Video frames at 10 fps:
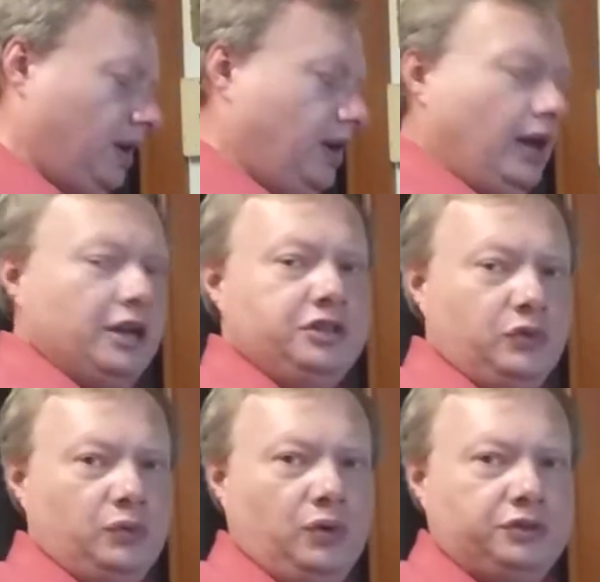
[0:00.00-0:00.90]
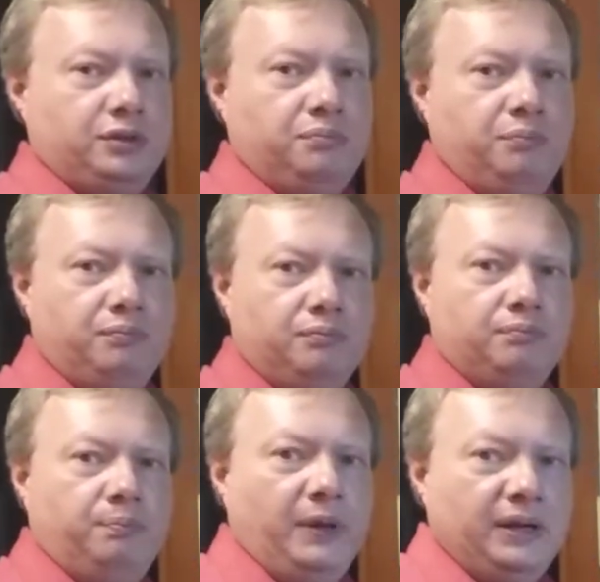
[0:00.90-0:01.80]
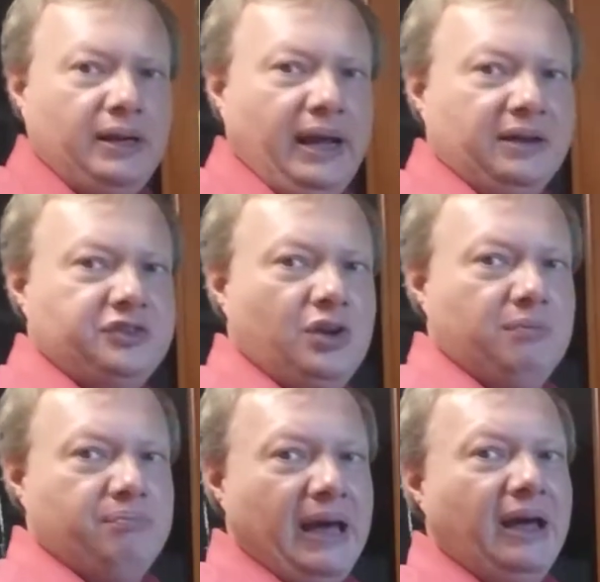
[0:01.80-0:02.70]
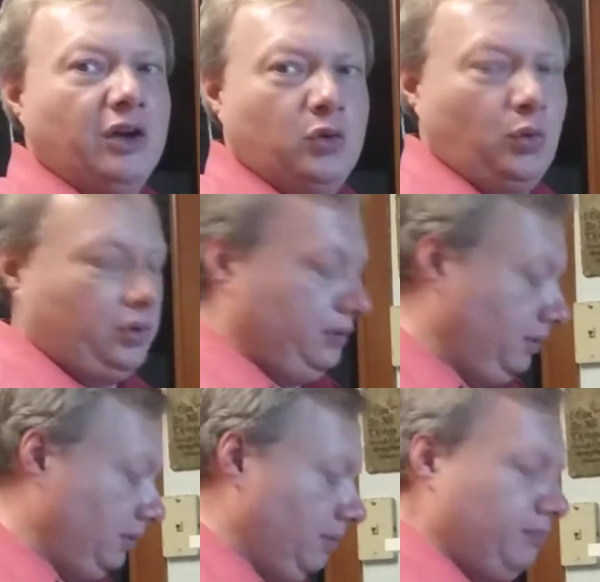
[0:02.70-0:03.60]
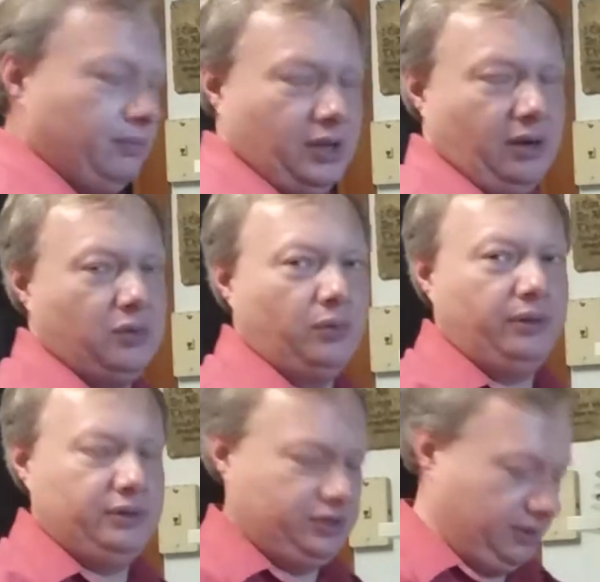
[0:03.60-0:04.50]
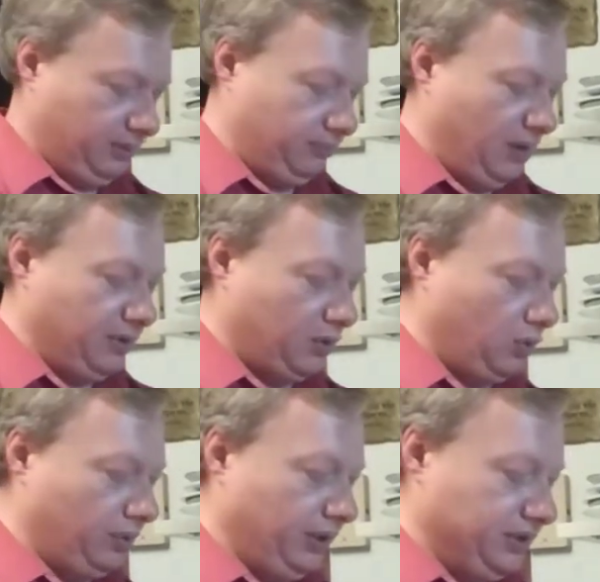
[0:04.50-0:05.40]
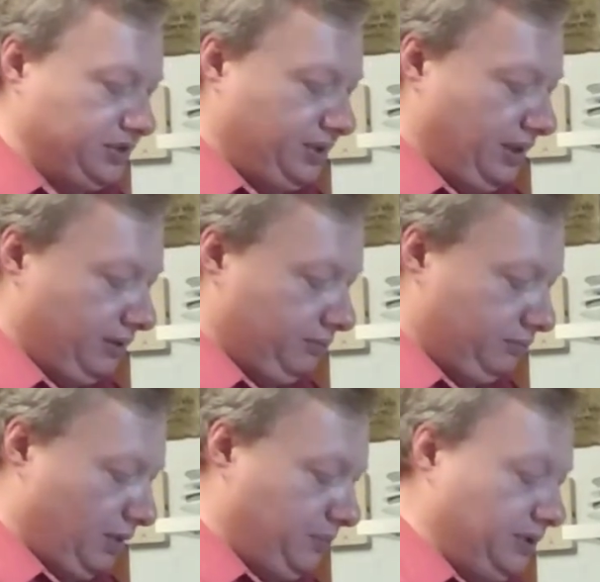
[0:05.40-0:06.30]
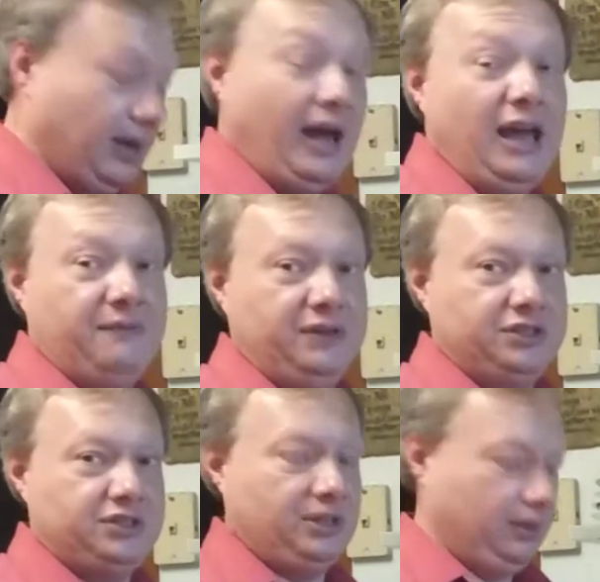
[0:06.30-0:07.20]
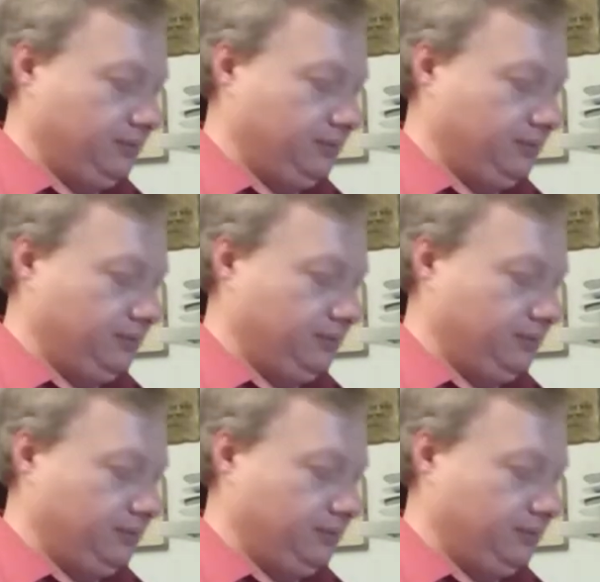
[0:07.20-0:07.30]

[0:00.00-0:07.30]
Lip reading: And you would want to beat it out to about not a quarter inch, maybe a quarter inch thick, maybe a half inch thick.